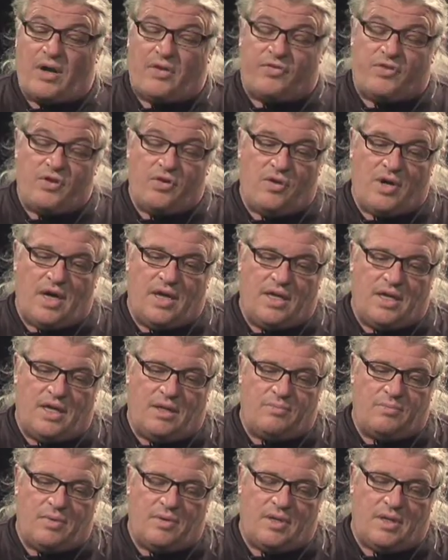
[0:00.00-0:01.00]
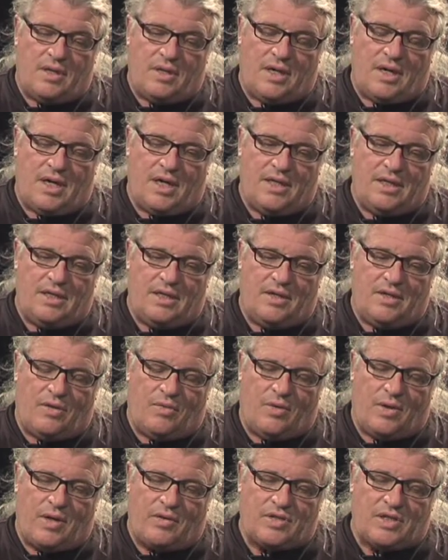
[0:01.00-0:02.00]
a few. You know,
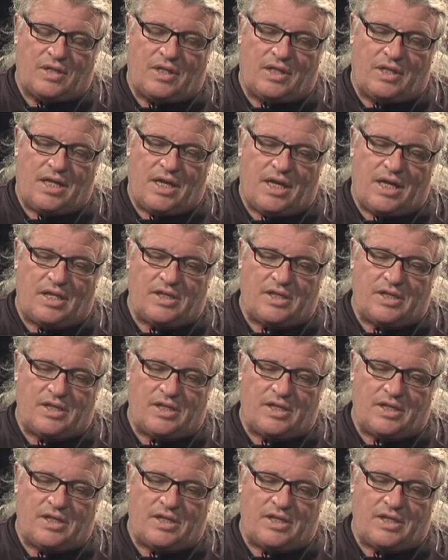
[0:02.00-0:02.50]
when I was a little kid,